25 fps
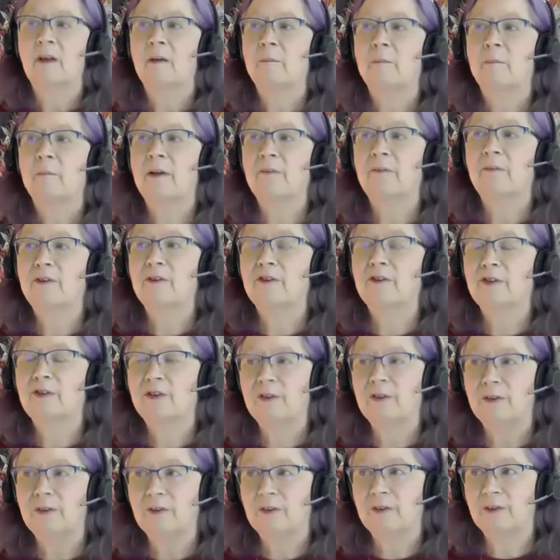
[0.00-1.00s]
But if you
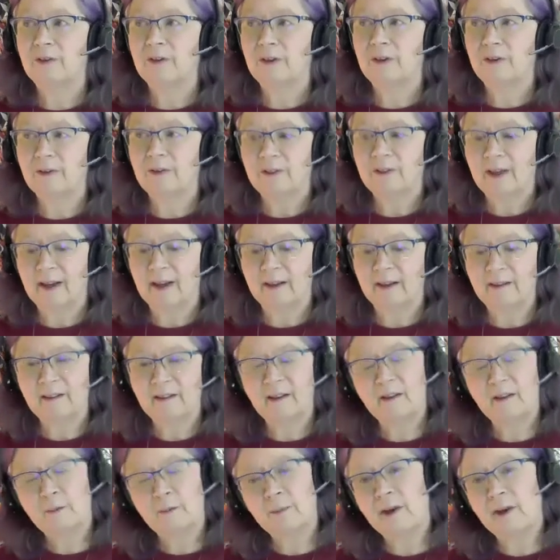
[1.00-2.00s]
choose to use the
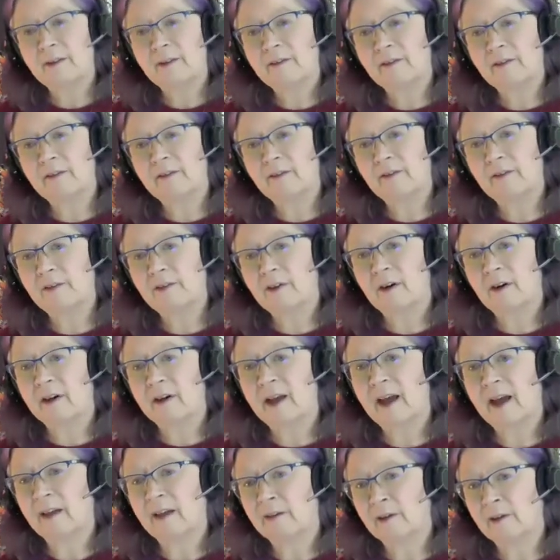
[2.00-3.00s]
Alexander process, you start
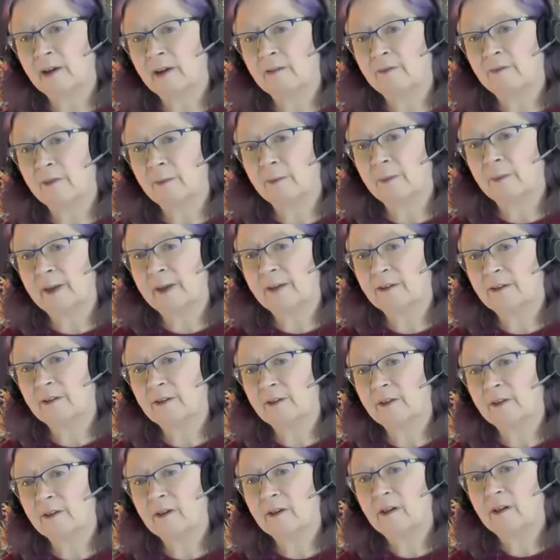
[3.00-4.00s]
gathering information.
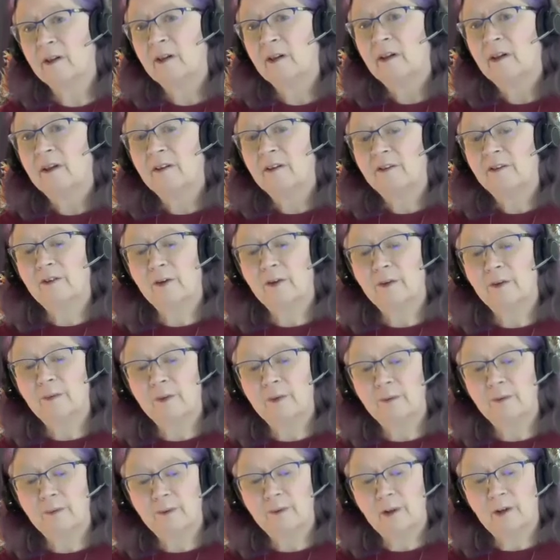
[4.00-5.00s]
So if
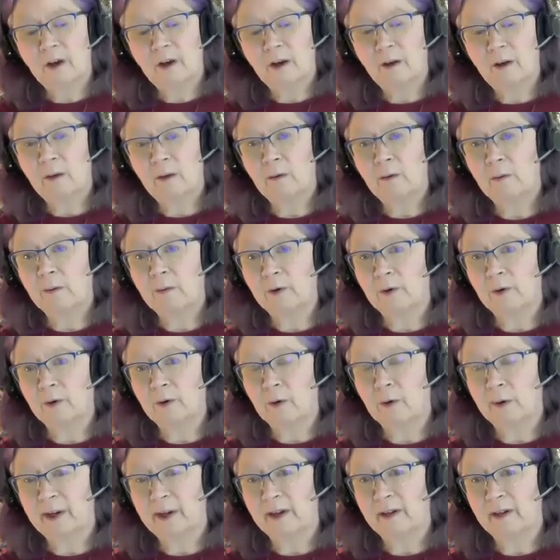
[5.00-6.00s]
you know you're
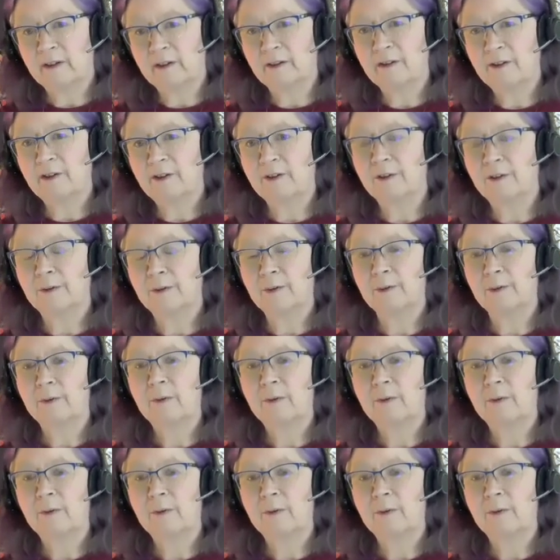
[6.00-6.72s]
going into